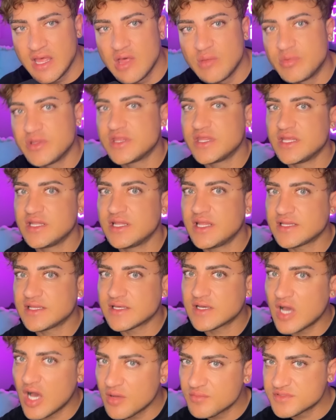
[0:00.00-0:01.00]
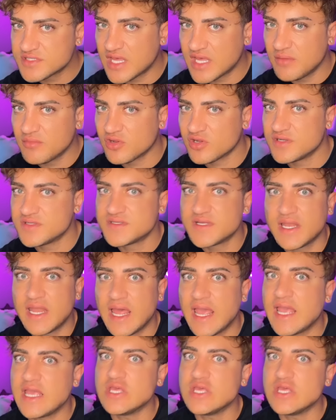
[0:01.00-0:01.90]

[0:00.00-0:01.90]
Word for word: but then, like, the cops came to her and said, Hey,